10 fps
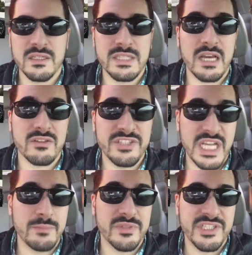Now, this
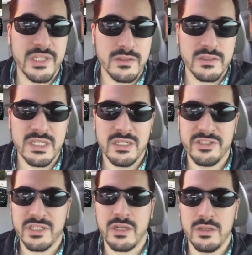episode
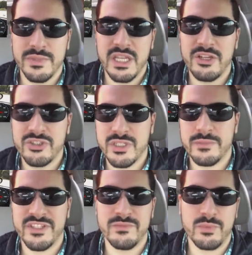is a culmination
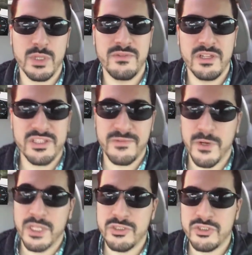of some previous
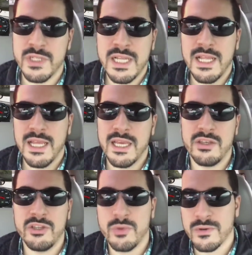footage
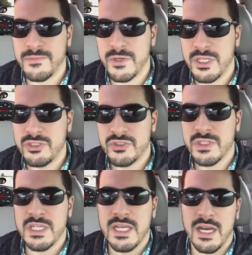and newer footage
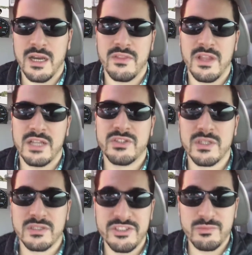that I
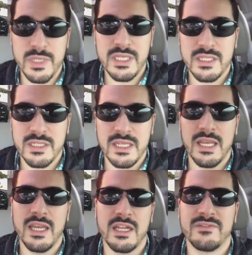took this week,
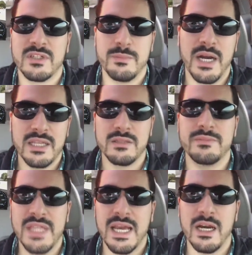and I've combined
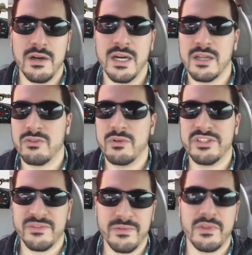them now. The
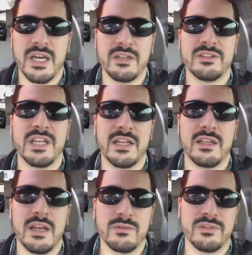reason for that is that
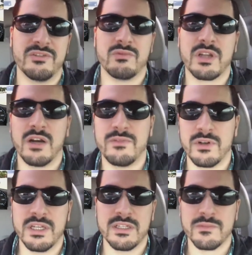I was
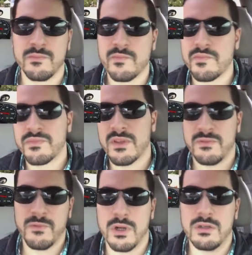recovering
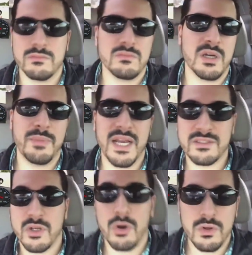from a
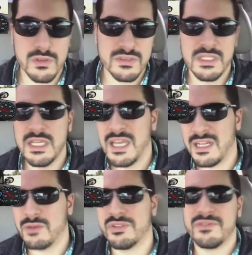bad cold,
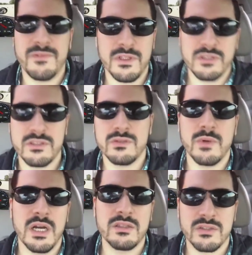and I wasn't feeling too
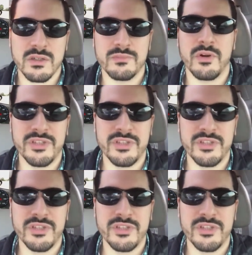well during